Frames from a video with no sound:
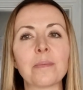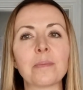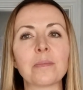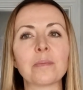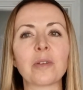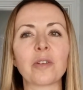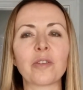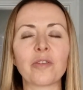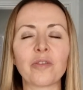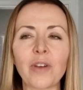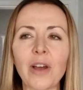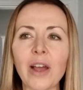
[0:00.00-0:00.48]

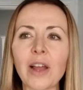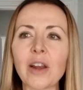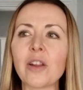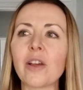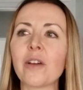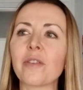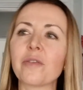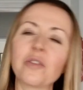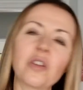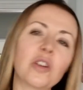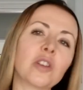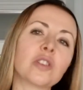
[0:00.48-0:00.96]
Profhilo,
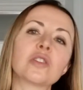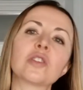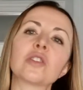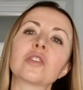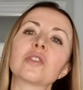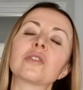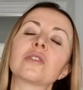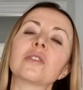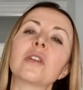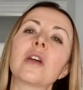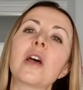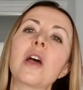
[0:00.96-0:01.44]
I've
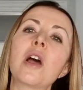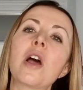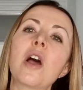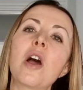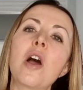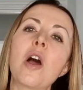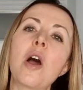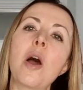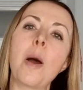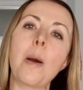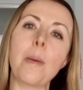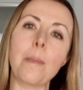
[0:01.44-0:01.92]
noticed
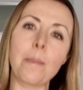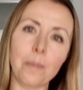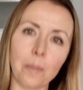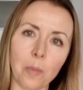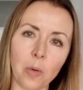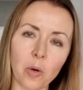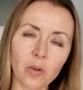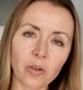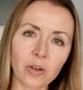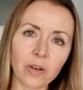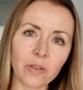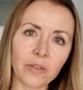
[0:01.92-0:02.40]

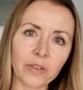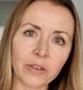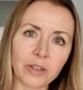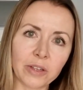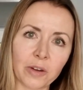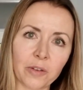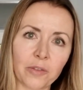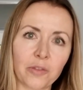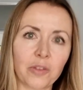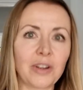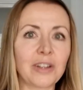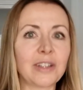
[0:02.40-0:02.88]
more of a
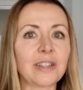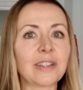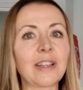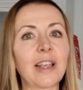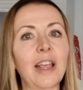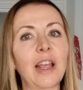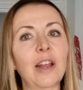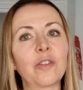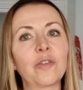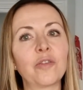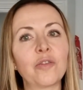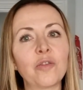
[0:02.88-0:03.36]
difference
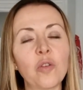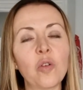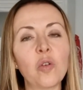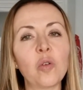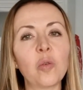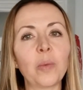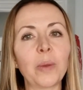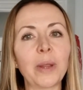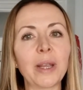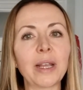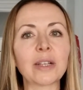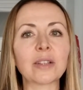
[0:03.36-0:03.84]
at 4
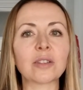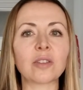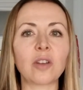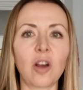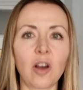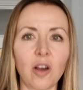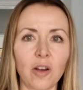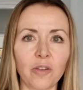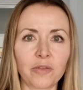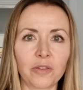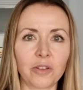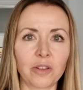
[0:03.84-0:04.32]
weeks
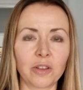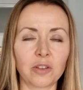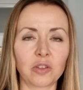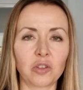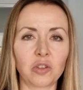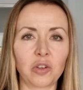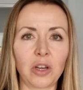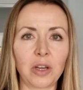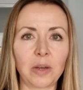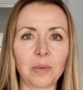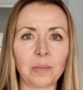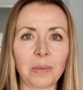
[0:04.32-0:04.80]
after the
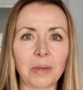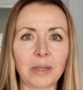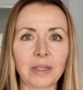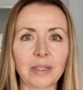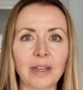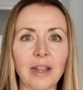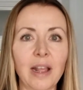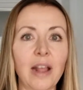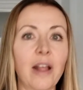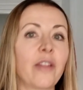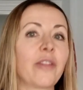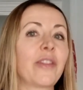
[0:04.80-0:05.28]
treatment
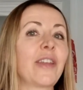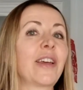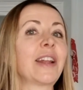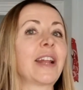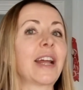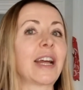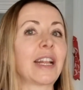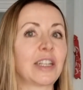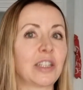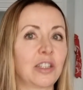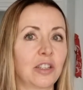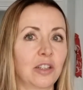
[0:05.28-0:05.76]
than
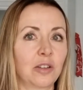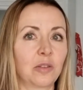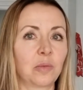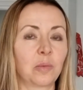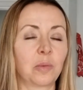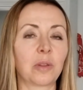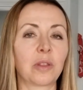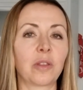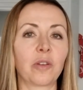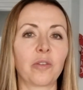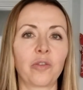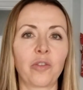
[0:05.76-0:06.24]
I did
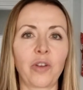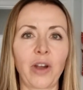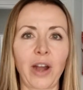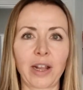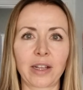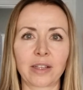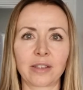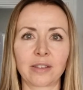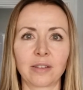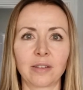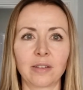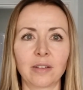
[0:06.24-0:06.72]
with the
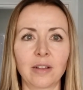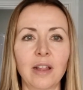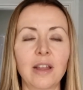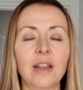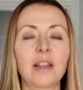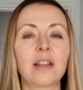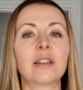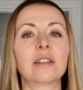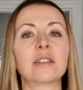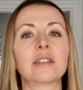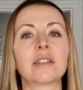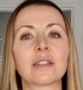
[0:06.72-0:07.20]
Fraxel.
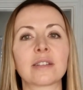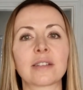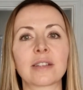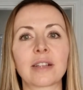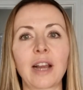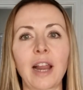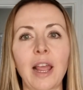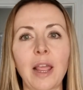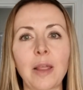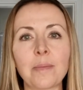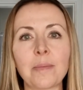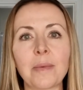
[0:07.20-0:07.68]

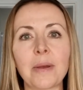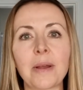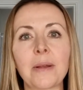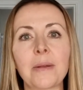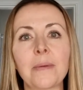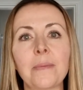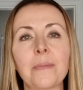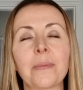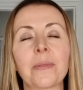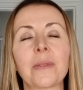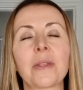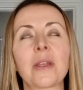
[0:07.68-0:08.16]

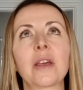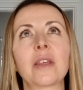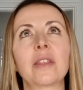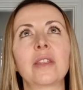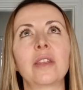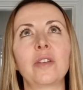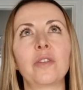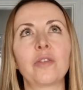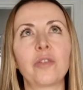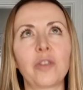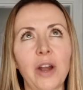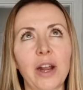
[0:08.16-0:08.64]
Disclaimer,
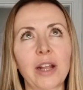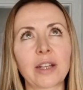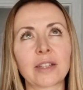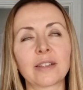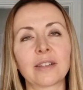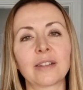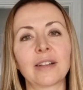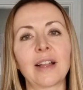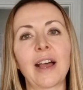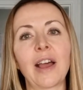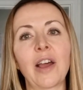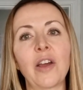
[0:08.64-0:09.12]
the
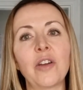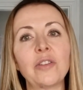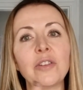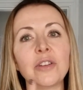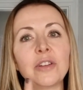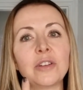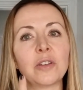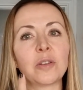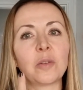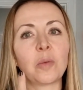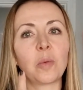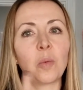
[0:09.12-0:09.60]
Fraxel, I only
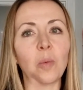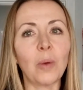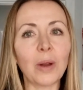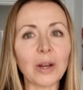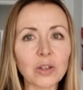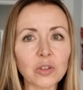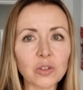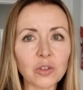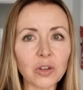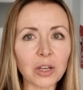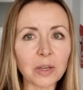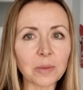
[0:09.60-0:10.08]
did
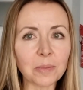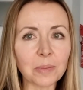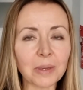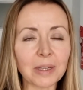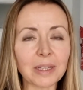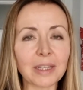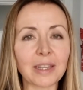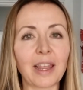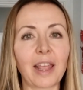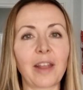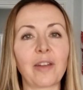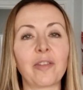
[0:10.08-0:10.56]
1
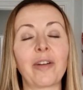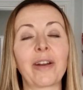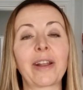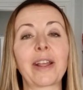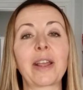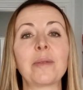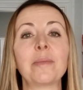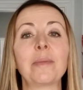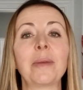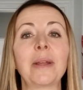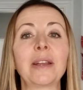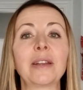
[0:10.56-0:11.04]
treatment. They
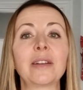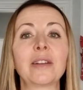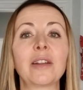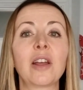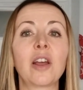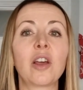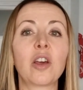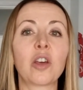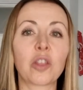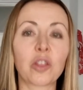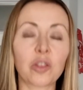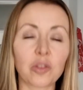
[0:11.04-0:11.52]
recommend
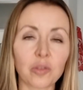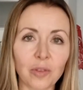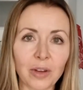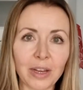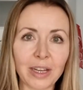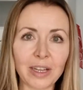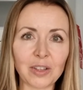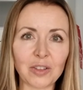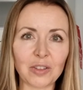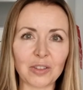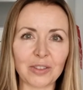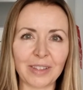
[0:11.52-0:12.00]

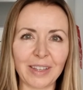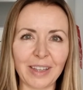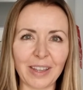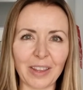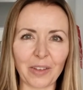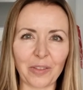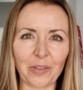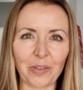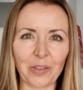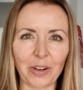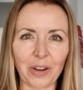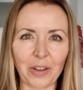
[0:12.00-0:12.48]
3 to see
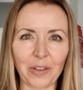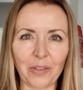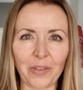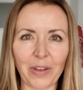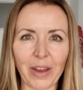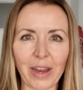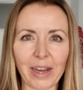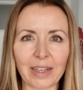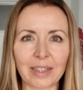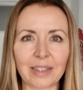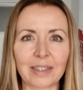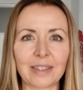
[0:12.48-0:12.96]
the full
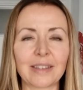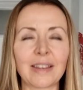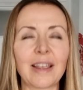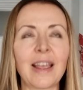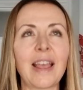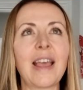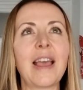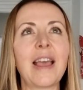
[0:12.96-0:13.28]
effects,